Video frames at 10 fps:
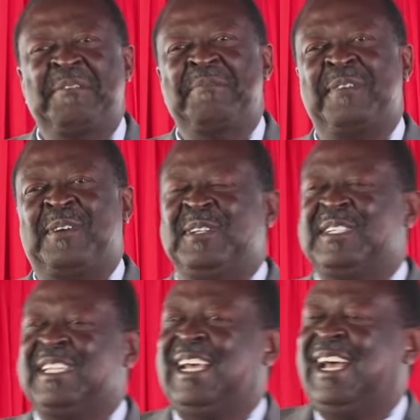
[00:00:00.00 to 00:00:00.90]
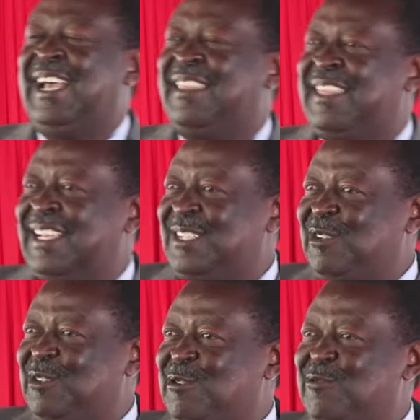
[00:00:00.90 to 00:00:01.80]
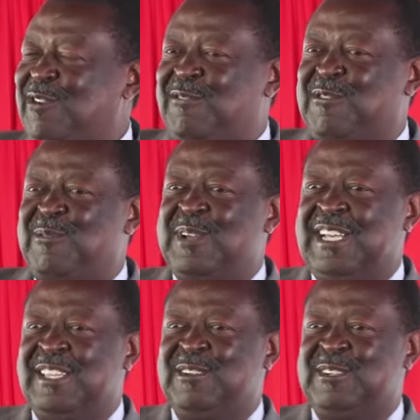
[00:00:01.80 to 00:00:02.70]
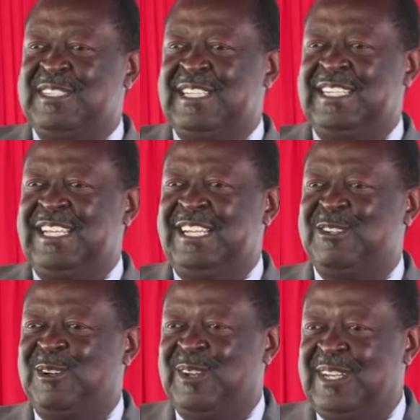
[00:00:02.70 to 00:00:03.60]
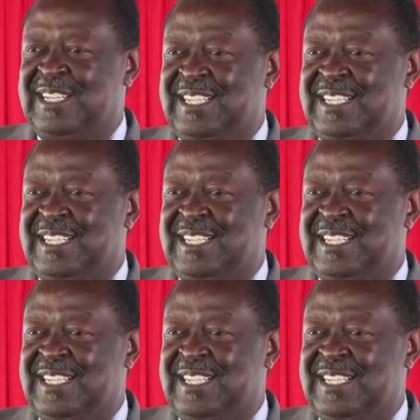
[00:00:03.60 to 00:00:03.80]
Because I think not too far from here, there was a dental